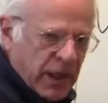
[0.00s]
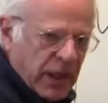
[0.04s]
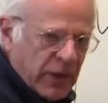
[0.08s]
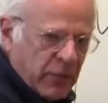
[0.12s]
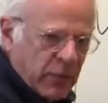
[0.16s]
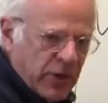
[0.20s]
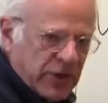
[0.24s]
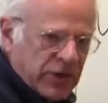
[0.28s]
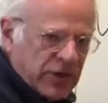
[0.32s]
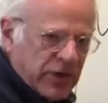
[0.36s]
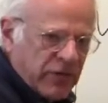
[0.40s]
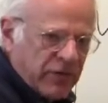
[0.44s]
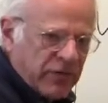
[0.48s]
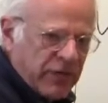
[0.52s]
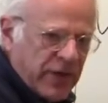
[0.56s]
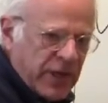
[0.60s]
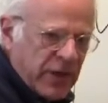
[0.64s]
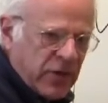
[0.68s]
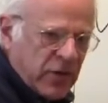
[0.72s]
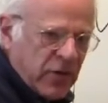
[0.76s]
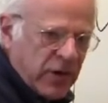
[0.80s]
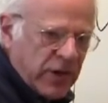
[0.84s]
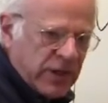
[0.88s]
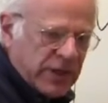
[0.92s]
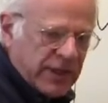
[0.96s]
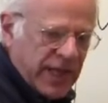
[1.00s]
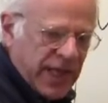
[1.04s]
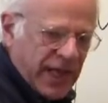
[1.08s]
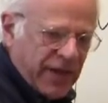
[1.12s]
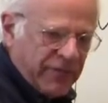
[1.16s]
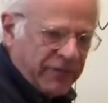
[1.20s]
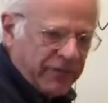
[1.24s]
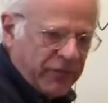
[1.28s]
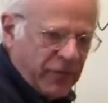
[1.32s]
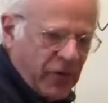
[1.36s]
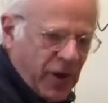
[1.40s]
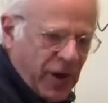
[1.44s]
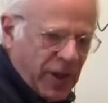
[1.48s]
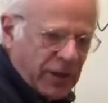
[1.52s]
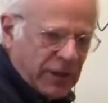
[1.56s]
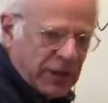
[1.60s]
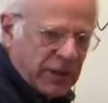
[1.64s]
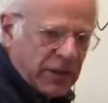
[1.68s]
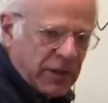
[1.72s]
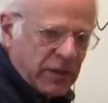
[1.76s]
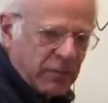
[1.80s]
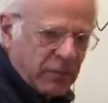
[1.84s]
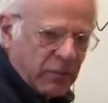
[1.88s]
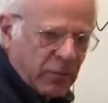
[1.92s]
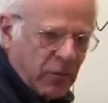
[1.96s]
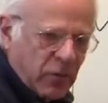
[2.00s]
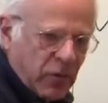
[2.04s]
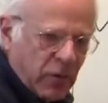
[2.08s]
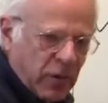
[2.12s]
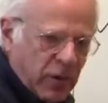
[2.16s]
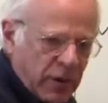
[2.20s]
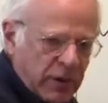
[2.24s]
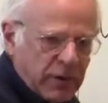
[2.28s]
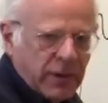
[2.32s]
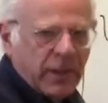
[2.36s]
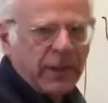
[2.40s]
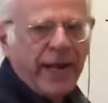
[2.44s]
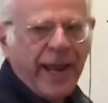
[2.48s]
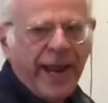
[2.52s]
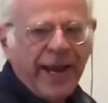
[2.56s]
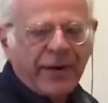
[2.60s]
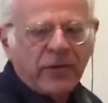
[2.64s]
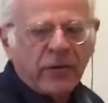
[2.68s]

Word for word: in which the V goods have fallen more than